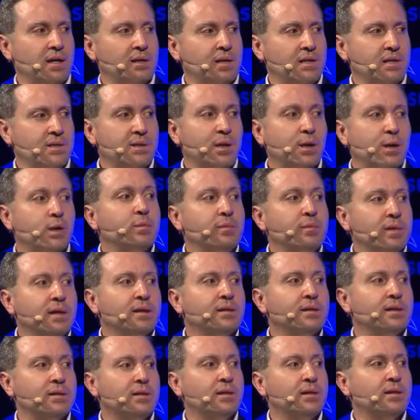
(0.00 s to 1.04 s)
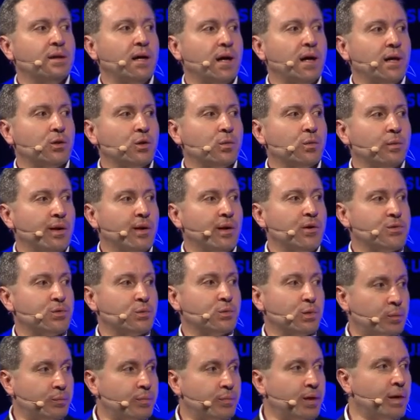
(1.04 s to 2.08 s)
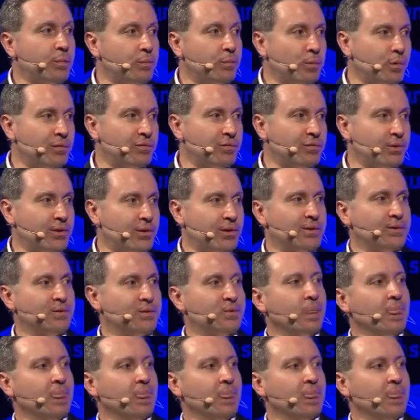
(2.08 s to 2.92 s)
does not mean that the automakers will pay more for it.